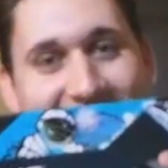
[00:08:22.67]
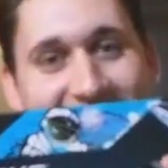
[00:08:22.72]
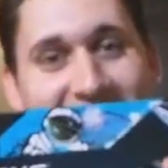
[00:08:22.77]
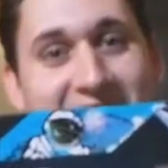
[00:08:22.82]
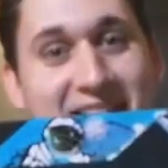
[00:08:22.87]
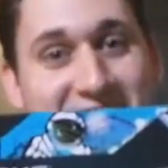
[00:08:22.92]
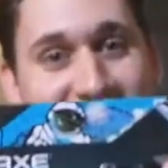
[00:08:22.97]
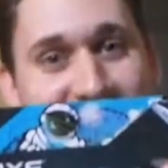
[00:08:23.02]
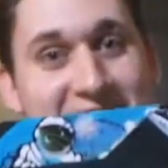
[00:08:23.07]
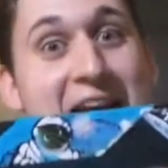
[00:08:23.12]

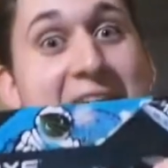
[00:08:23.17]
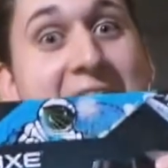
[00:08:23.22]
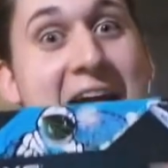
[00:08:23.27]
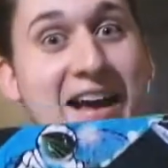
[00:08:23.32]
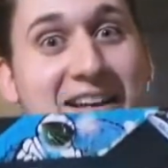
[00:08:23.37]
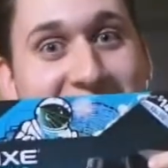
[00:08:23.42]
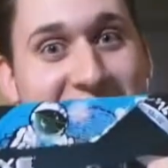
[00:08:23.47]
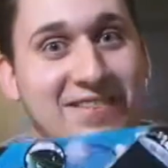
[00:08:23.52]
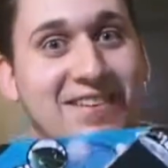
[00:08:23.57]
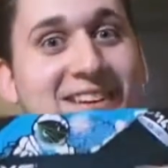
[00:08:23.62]
This is
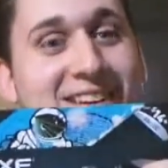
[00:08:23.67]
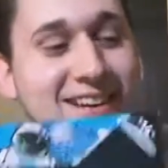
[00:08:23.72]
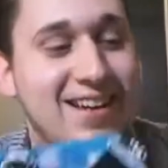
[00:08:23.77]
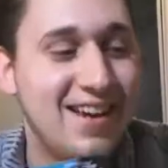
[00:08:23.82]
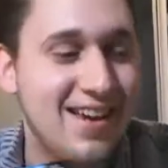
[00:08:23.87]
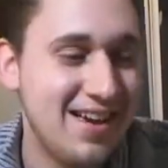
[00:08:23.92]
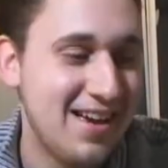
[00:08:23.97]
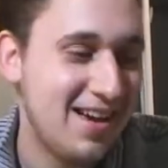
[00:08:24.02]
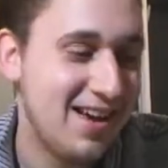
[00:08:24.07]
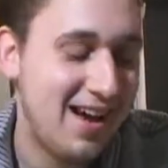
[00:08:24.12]
zach
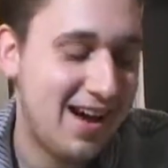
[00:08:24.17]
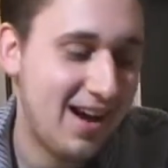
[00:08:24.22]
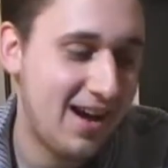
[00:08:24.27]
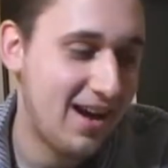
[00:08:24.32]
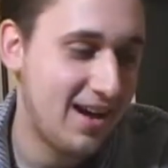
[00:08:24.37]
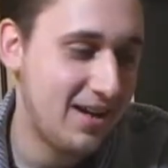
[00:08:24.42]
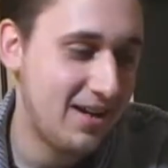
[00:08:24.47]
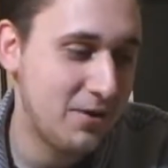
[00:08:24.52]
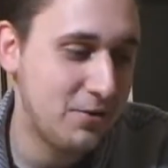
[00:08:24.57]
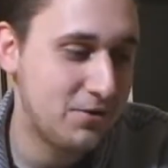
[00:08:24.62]

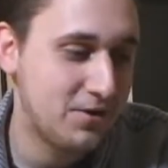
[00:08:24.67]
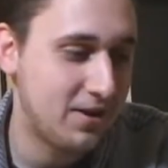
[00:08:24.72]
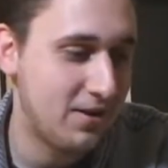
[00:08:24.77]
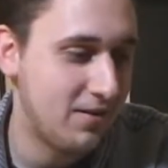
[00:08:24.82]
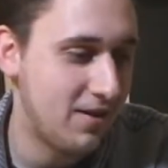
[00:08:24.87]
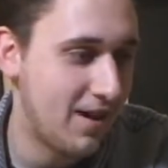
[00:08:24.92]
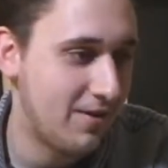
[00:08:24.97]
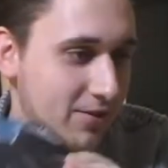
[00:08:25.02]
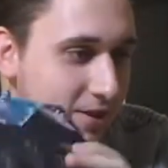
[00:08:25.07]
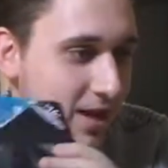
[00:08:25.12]
I use it
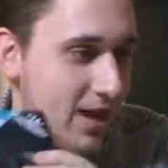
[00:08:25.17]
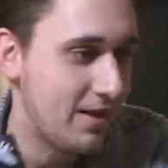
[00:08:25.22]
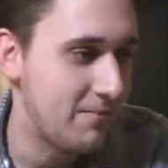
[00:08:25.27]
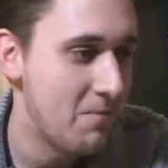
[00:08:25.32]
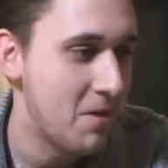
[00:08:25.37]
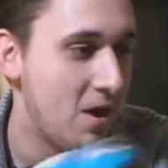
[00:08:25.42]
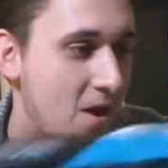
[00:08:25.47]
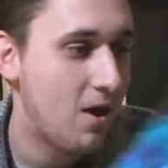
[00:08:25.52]
every day.